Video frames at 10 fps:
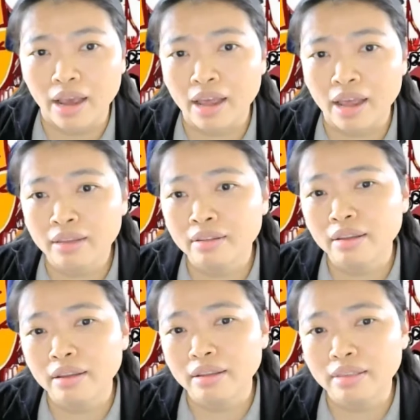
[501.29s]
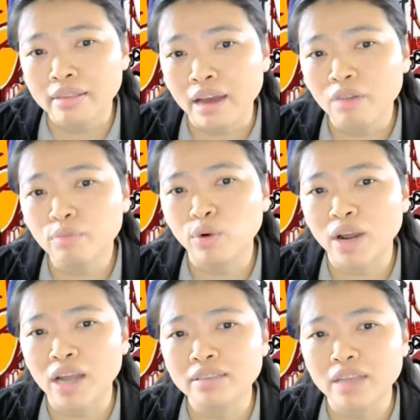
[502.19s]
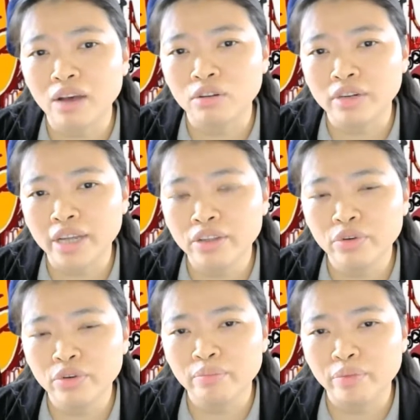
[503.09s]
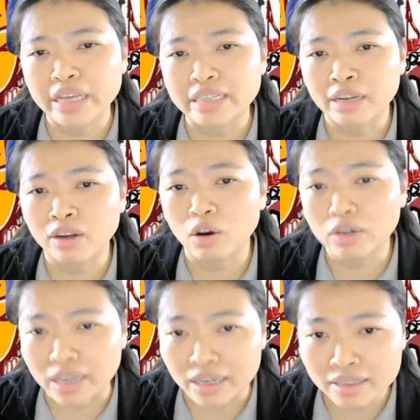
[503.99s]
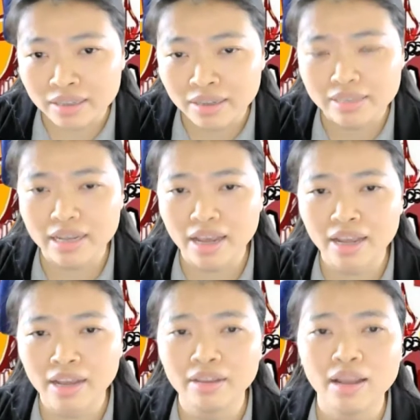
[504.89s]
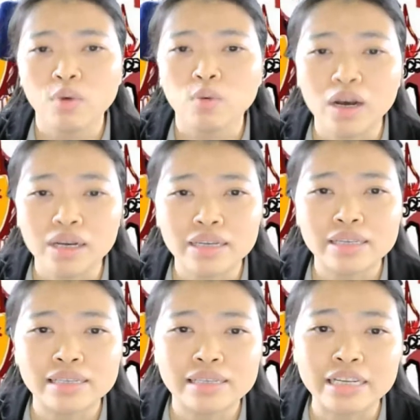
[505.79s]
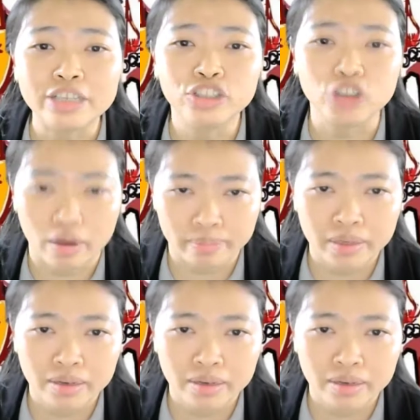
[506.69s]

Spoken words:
And now brands are continuing praising orders, saying workers need job.